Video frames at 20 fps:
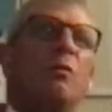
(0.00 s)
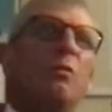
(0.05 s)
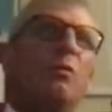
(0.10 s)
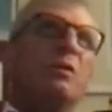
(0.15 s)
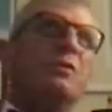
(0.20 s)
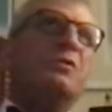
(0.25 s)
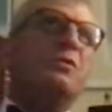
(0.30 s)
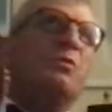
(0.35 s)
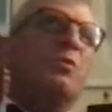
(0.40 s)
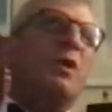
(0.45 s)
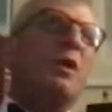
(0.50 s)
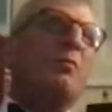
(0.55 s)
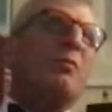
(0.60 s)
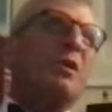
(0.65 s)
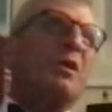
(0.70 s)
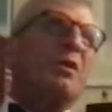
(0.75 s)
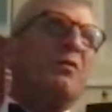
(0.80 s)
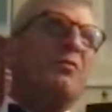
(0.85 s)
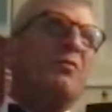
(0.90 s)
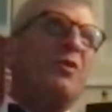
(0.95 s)
what's the word I'm
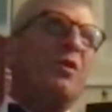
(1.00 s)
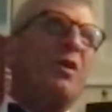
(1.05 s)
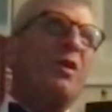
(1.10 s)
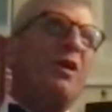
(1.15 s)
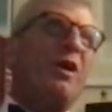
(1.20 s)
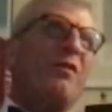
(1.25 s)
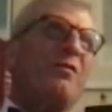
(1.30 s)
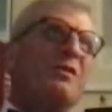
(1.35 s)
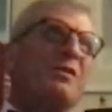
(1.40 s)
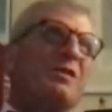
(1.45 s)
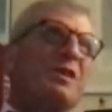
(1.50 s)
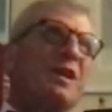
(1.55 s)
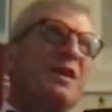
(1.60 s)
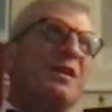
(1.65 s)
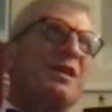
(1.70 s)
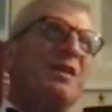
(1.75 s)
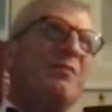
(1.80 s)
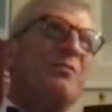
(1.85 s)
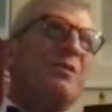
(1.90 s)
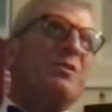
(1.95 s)
looking for? All of a
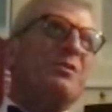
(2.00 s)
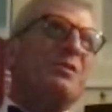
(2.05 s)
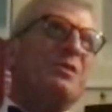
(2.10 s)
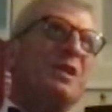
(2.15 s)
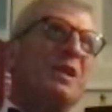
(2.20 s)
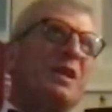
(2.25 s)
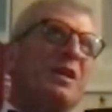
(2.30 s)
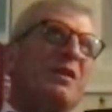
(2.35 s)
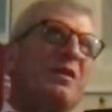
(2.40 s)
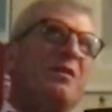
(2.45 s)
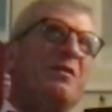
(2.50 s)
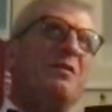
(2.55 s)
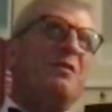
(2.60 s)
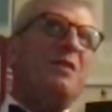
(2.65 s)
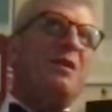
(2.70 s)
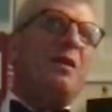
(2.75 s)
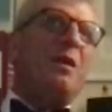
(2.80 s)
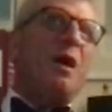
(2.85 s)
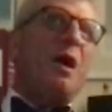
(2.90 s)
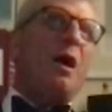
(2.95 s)
sudden, I'm losing it.
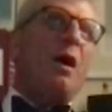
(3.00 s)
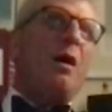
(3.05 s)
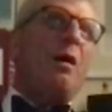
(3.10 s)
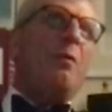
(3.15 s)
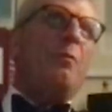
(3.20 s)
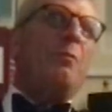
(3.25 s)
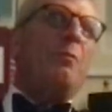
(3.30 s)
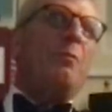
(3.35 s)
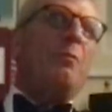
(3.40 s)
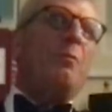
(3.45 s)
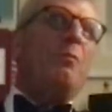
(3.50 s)
By